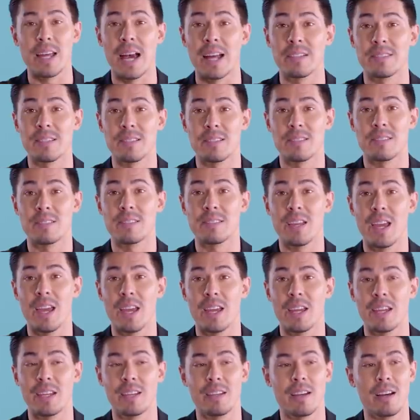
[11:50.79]
That's
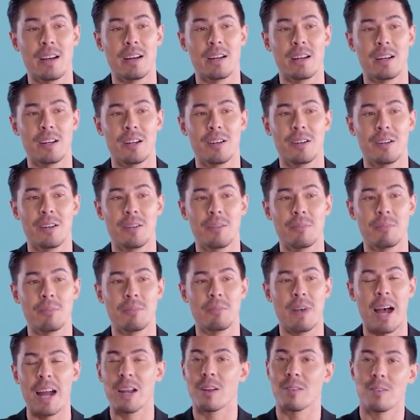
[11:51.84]
insane.
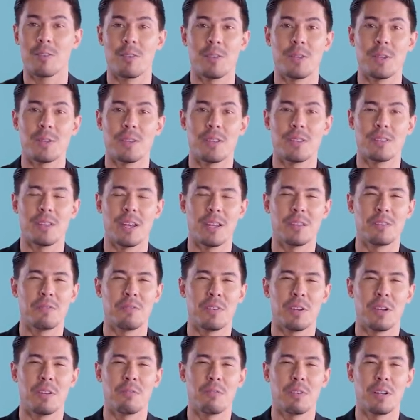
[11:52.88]
I don't think that that's
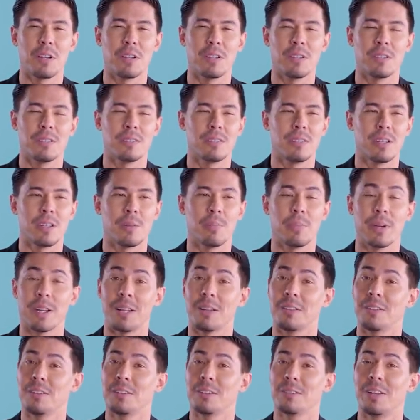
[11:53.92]
very realistic, but
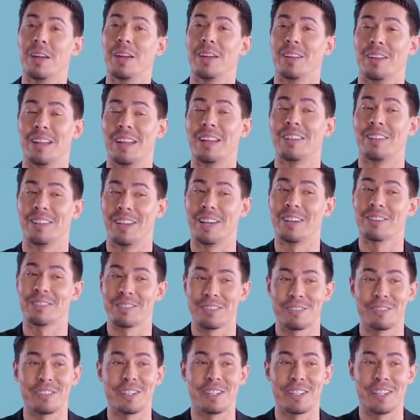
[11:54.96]
it looked
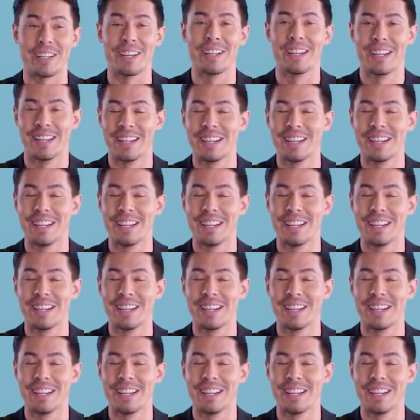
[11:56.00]
really